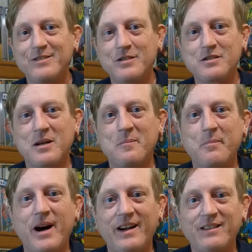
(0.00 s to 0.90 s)
just
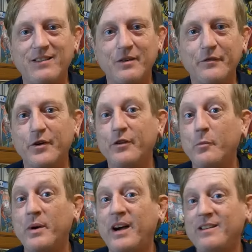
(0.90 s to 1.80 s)
unbox the
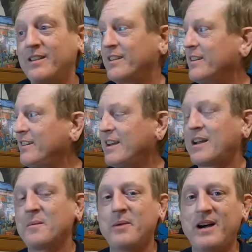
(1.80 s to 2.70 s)
first box. This is the
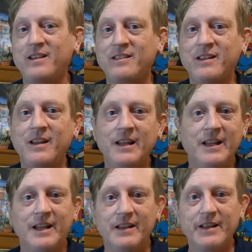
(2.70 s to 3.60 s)
second box.
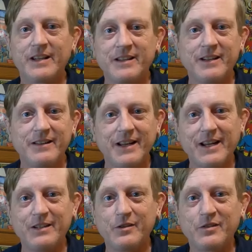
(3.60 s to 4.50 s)
Like like
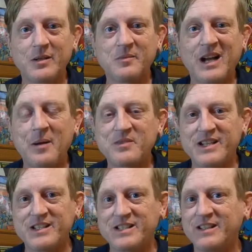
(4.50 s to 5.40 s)
I do sometimes,
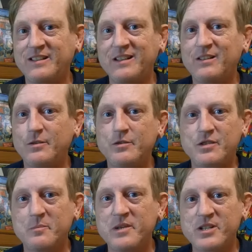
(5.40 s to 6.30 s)
I sent in two
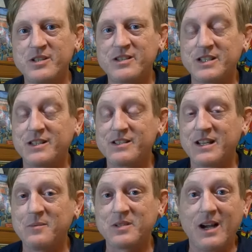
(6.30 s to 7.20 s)
submissions at the
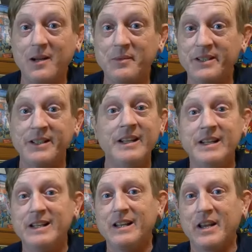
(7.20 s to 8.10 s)
same time, and
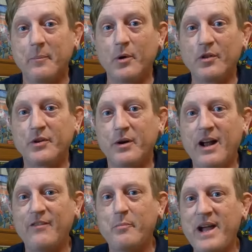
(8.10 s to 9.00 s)
they both
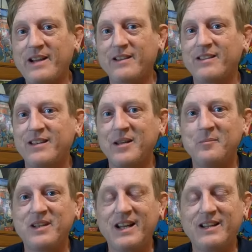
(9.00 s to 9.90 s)
arrived back the
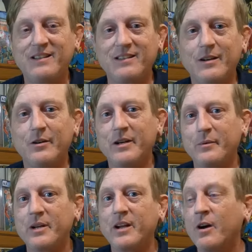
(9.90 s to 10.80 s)
same day. So here
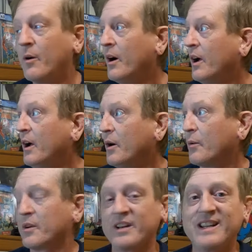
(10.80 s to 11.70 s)
we go.
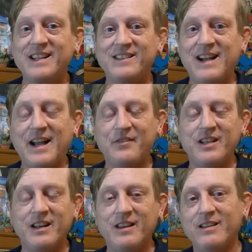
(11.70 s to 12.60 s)
We're gonna get dived
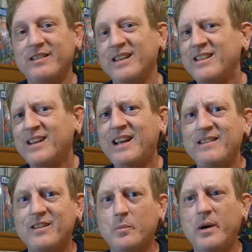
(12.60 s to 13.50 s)
into this. Inside
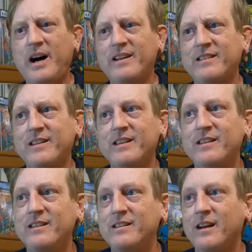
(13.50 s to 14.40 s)
this box
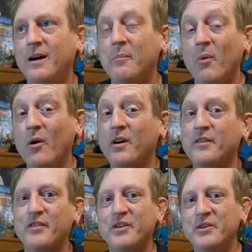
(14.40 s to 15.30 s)
is uh, more
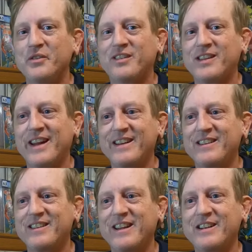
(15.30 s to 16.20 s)
of the newsstand
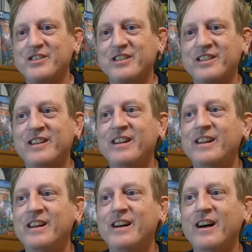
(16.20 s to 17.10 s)
collection
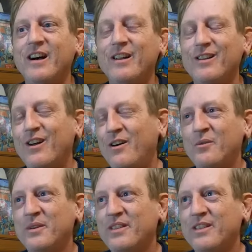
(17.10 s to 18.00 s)
along
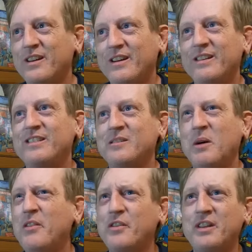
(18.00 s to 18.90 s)
with uh, some
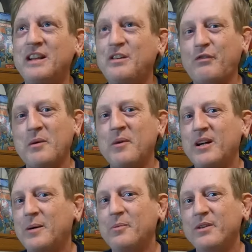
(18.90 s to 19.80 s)
other things from a
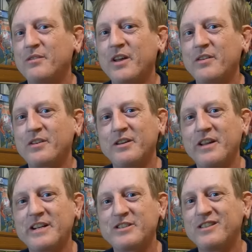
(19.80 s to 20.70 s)
couple of other
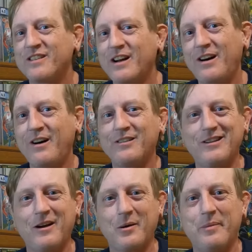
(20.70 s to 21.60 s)
collections. I'll, I'll
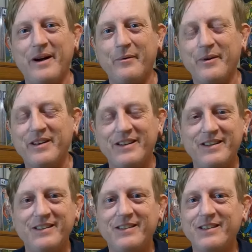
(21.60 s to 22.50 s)
talk about what it
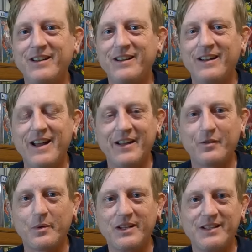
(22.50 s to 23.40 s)
is uh,
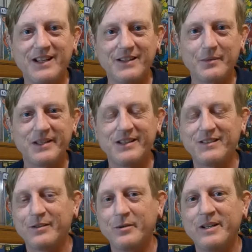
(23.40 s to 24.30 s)
as we as we get
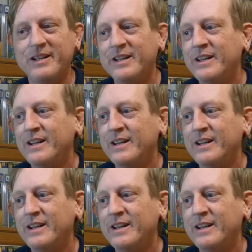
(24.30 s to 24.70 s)
to it.